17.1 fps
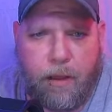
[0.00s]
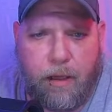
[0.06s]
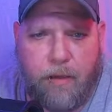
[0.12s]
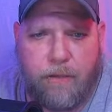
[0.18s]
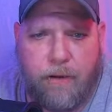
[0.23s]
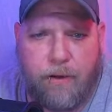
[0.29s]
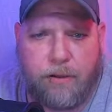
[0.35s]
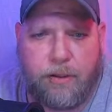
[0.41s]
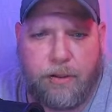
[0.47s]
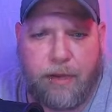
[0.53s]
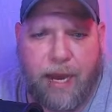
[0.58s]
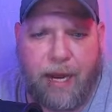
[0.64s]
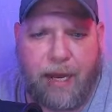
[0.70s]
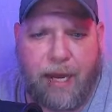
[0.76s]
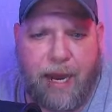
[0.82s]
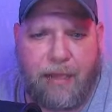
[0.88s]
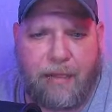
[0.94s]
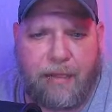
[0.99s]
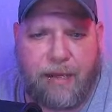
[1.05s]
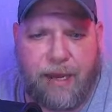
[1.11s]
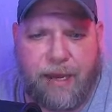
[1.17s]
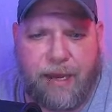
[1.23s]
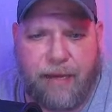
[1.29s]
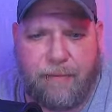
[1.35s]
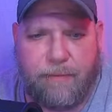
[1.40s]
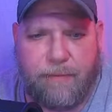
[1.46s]
You've also kind of got
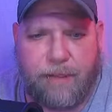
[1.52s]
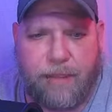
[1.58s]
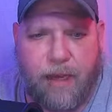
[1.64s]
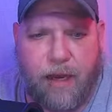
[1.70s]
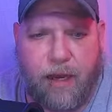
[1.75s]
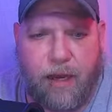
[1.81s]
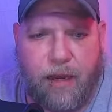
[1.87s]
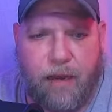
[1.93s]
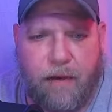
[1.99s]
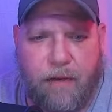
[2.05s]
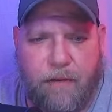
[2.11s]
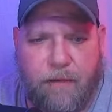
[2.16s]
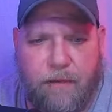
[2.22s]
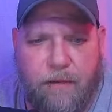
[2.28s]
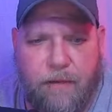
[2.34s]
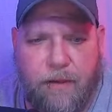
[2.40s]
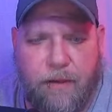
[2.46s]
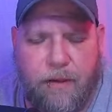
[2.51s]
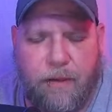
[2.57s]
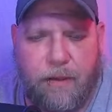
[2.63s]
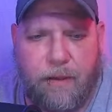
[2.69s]
teams of